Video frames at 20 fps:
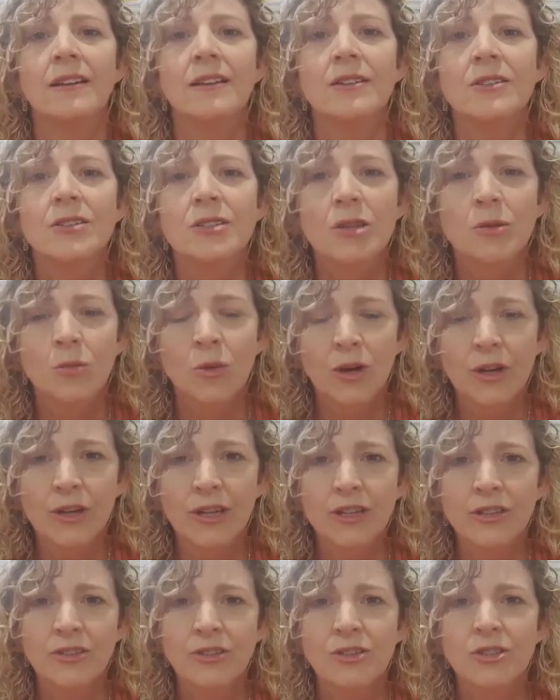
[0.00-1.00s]
So what
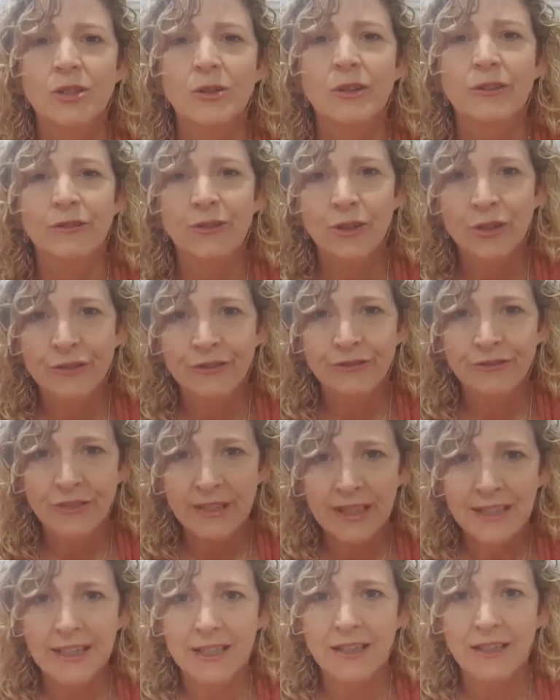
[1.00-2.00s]
can you do if you're
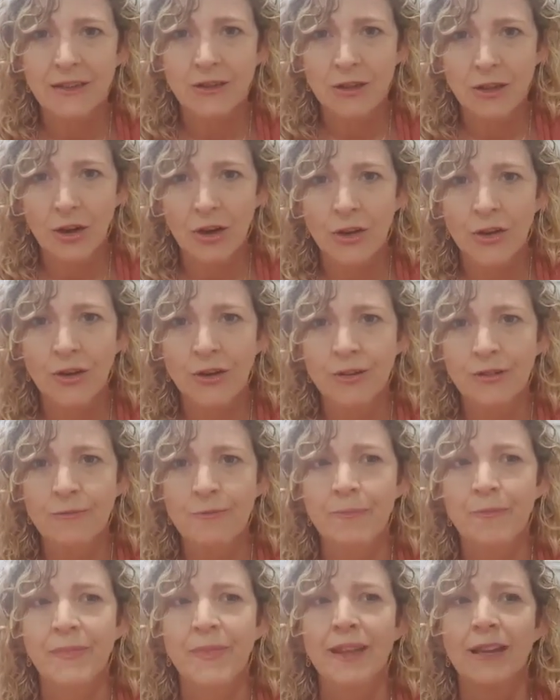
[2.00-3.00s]
feeling alone?
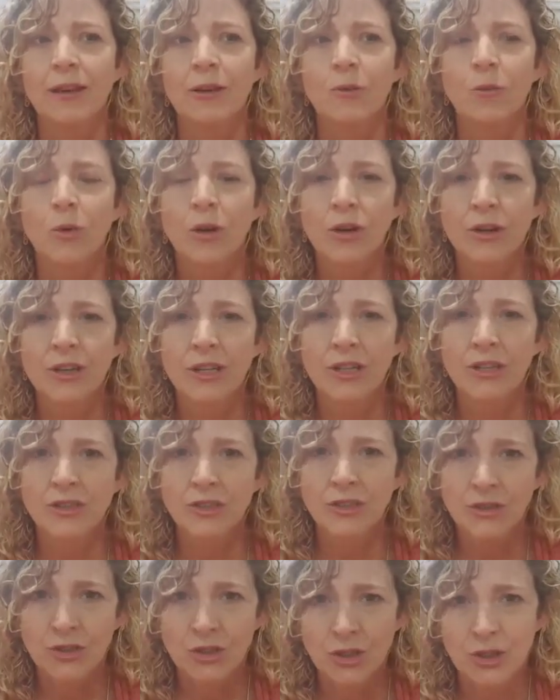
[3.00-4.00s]
What can
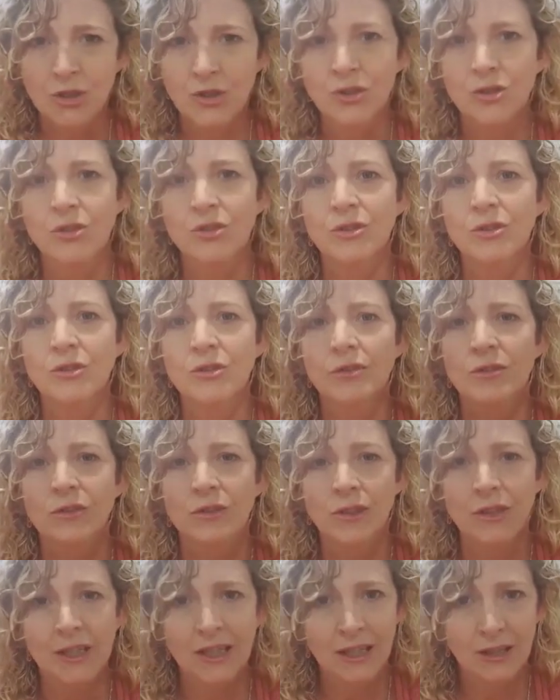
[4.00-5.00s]
you do
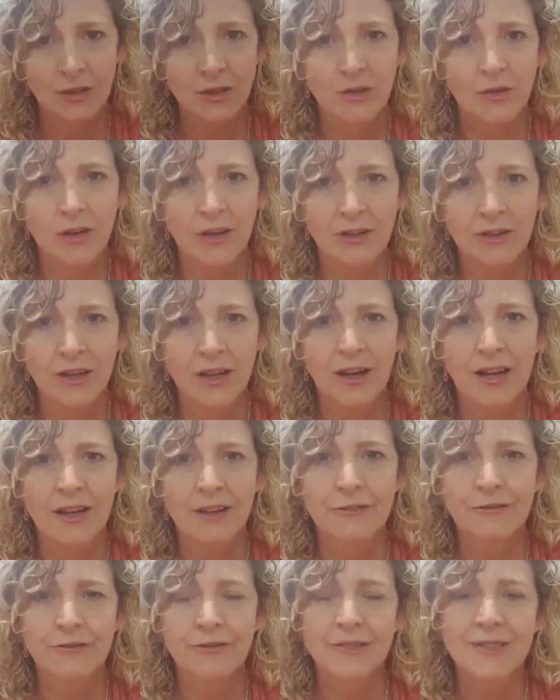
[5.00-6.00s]
in your own
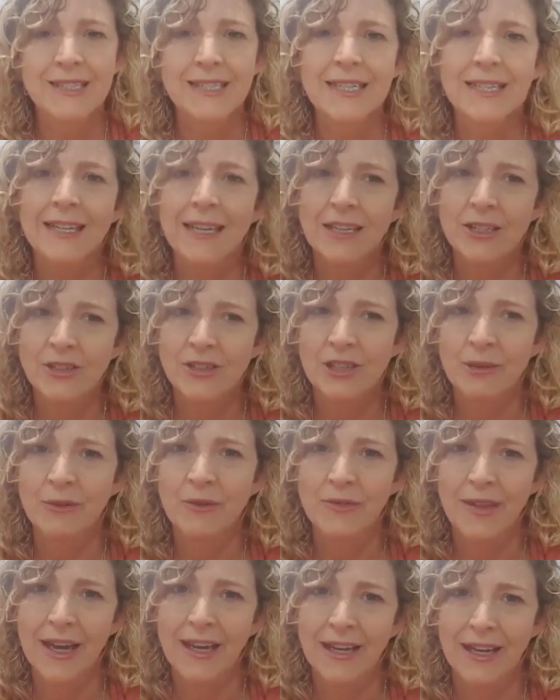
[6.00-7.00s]
life to get you some
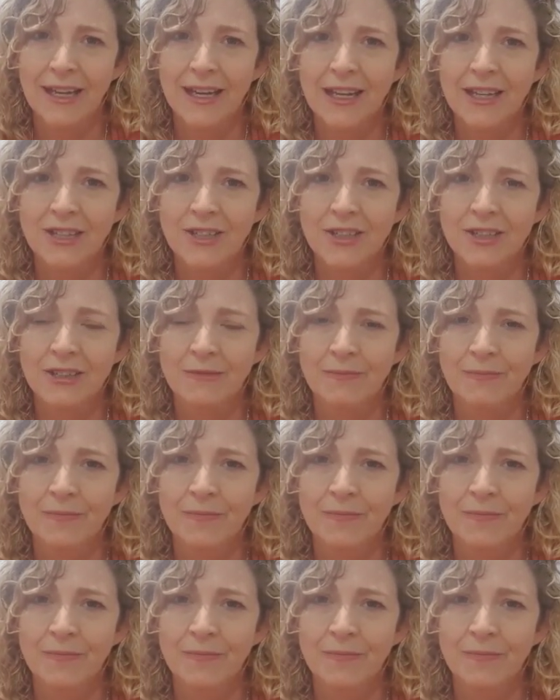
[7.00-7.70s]
of that connection?